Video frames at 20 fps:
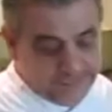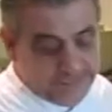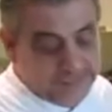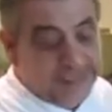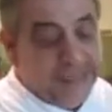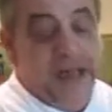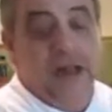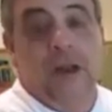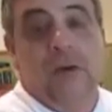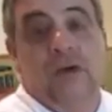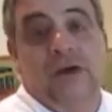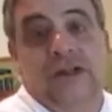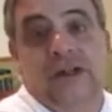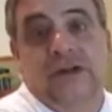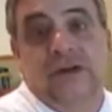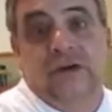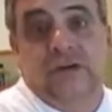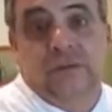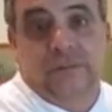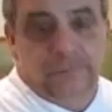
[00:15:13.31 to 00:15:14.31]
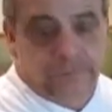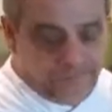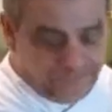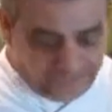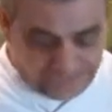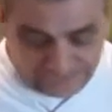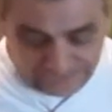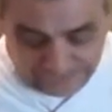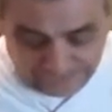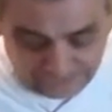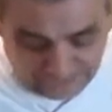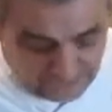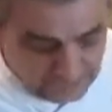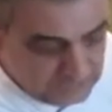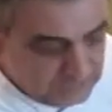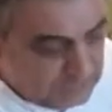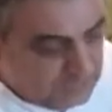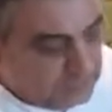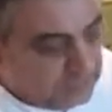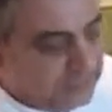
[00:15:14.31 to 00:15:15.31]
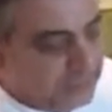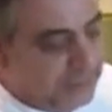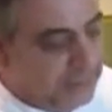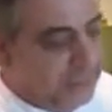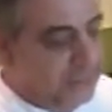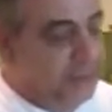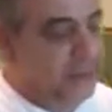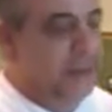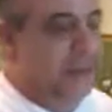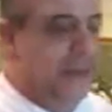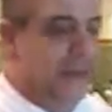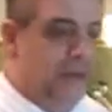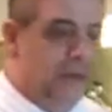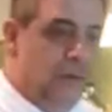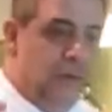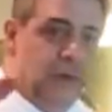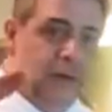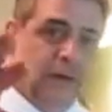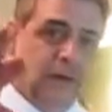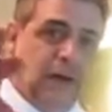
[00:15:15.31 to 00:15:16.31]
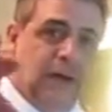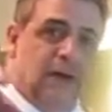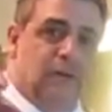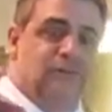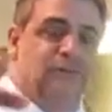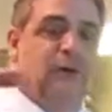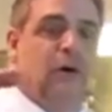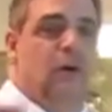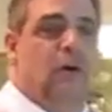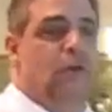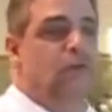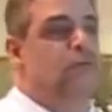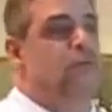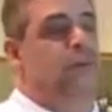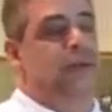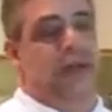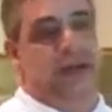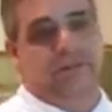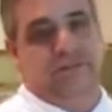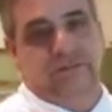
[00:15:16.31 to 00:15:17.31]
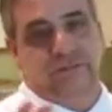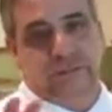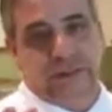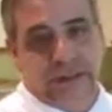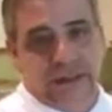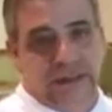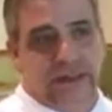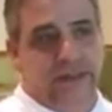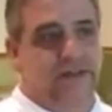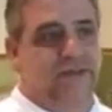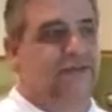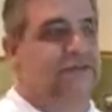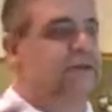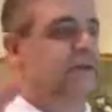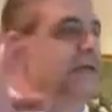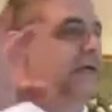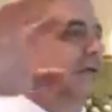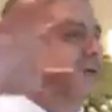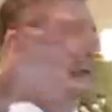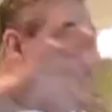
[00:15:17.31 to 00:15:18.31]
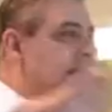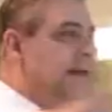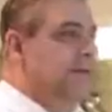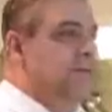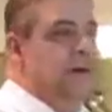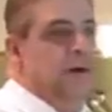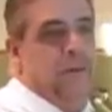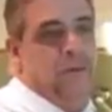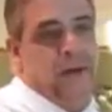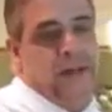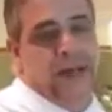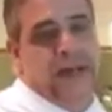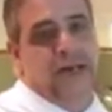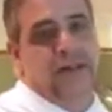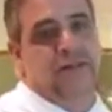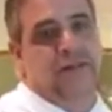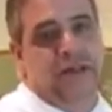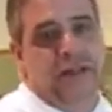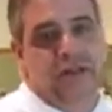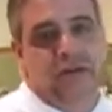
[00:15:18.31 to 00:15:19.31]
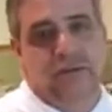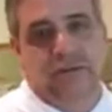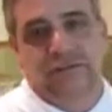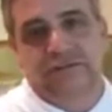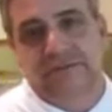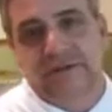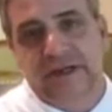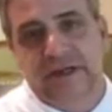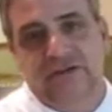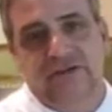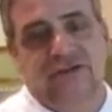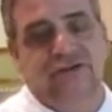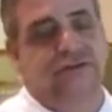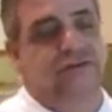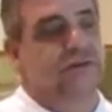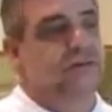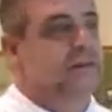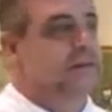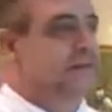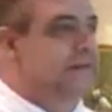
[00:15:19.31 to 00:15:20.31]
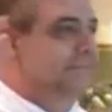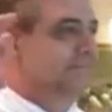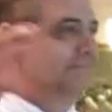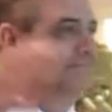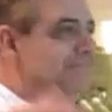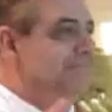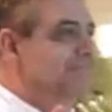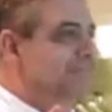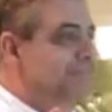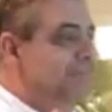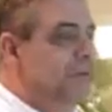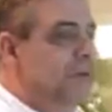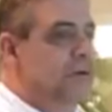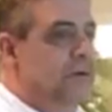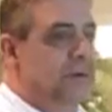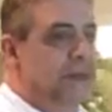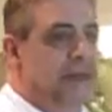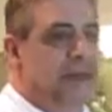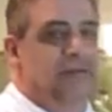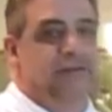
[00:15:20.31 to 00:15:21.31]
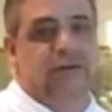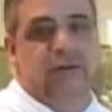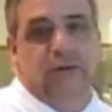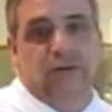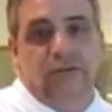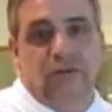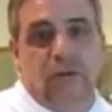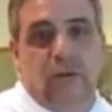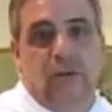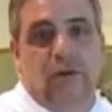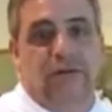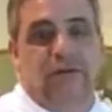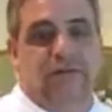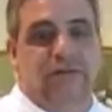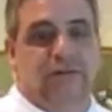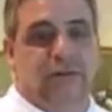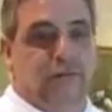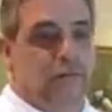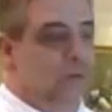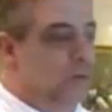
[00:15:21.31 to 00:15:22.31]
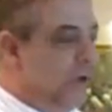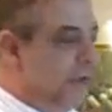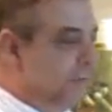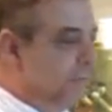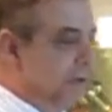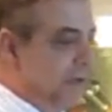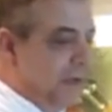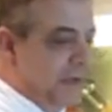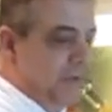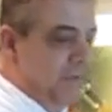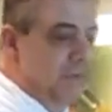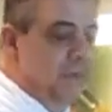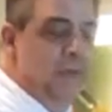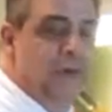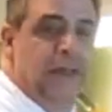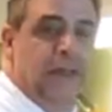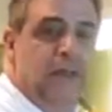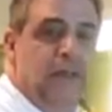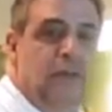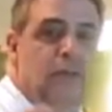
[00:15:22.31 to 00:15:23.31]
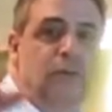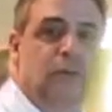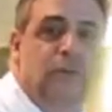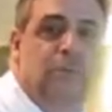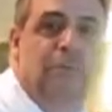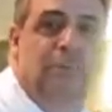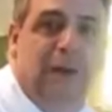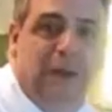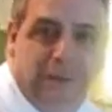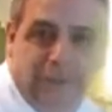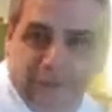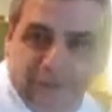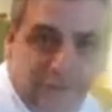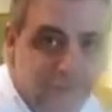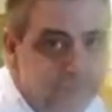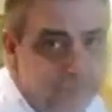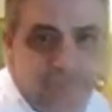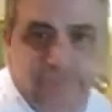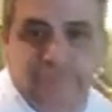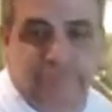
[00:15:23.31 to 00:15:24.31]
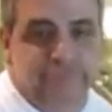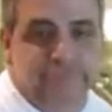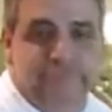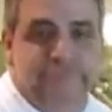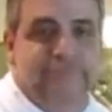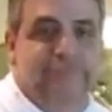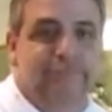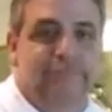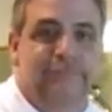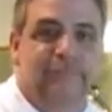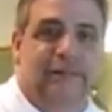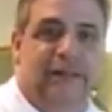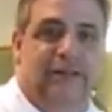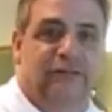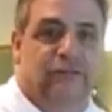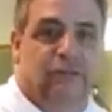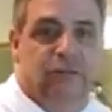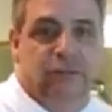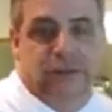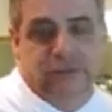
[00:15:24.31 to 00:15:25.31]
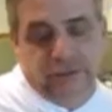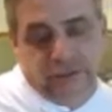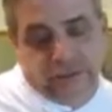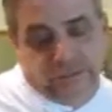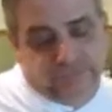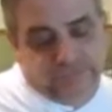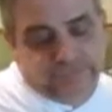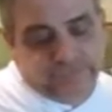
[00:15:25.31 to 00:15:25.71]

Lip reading: I don't know what you do. Okay? I know in our households we have some kids that won't want anything to do with fish. Okay, so there's always some white macaroni with butter. That's what we do.